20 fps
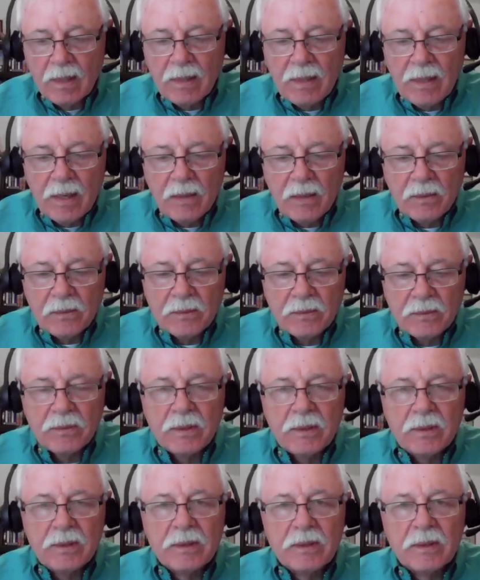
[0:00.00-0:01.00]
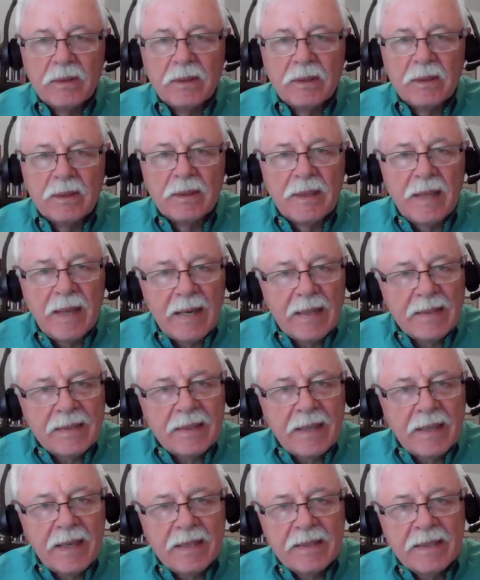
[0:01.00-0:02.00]
Now, that
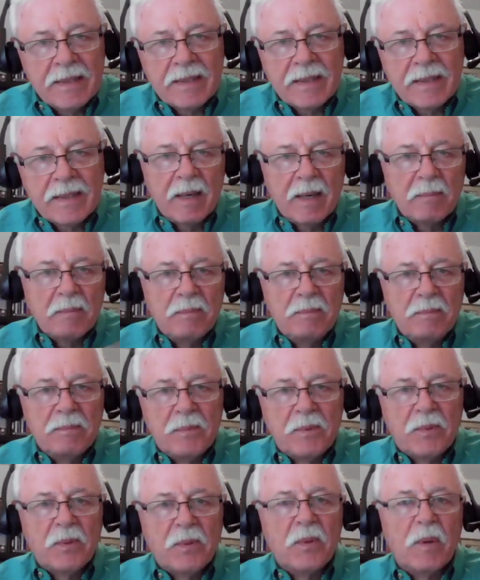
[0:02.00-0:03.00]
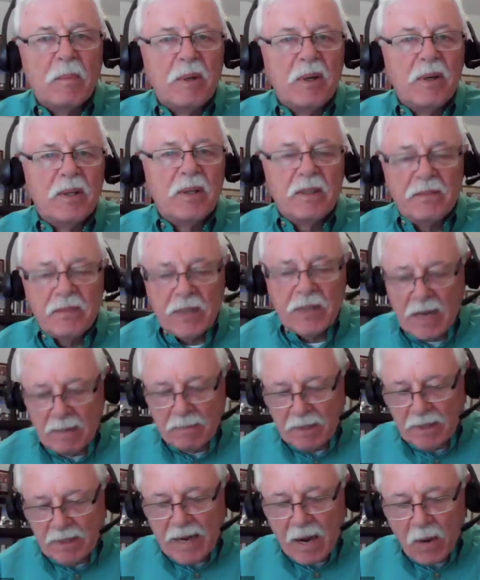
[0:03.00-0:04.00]
takes us up through a period of
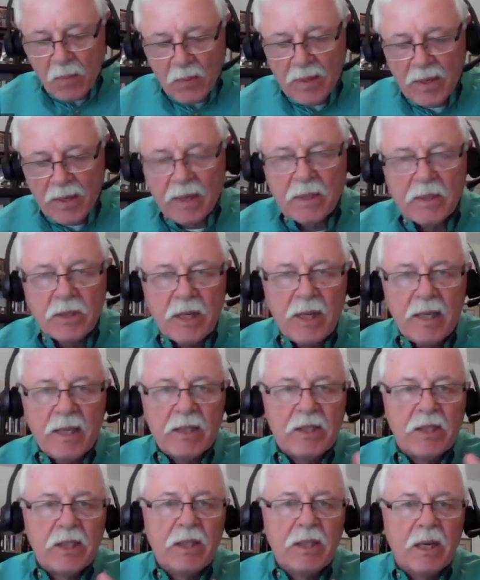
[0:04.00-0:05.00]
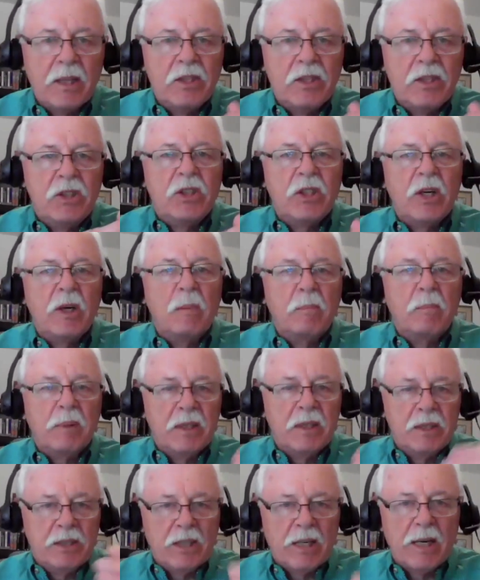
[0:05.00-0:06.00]
time, and now we got to take a, a jump
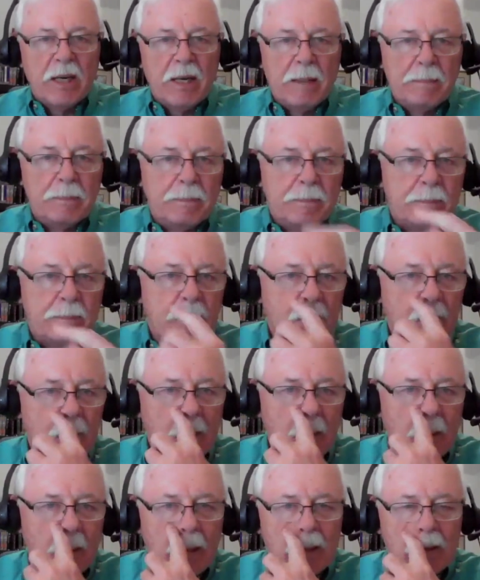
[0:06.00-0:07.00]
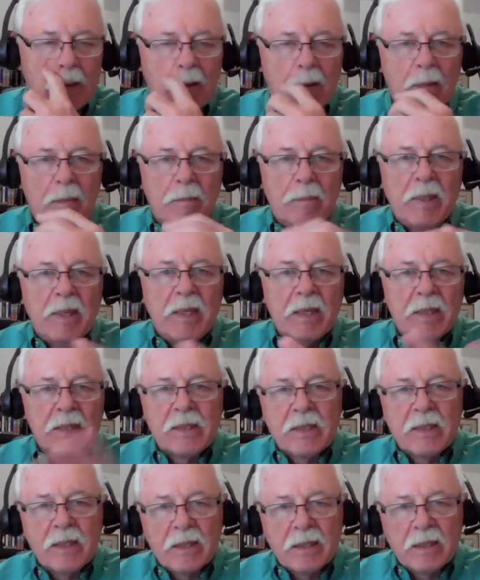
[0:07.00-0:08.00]
in time,
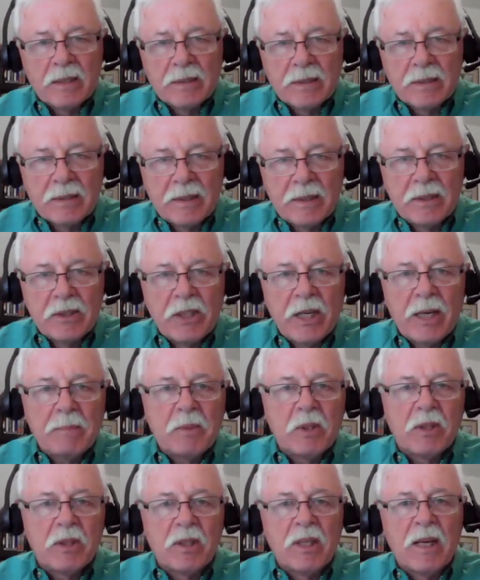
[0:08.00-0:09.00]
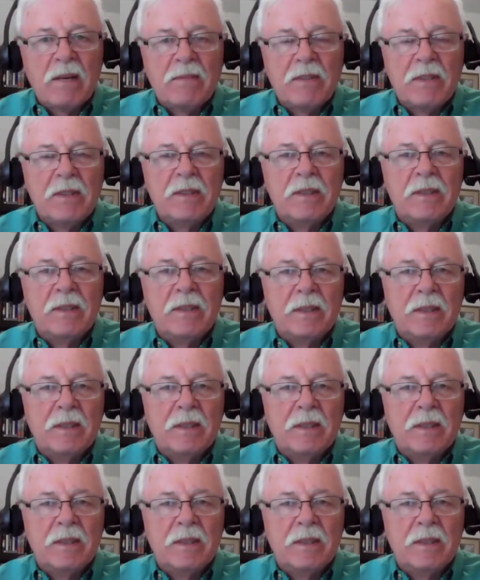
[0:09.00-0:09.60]
because chapter eleven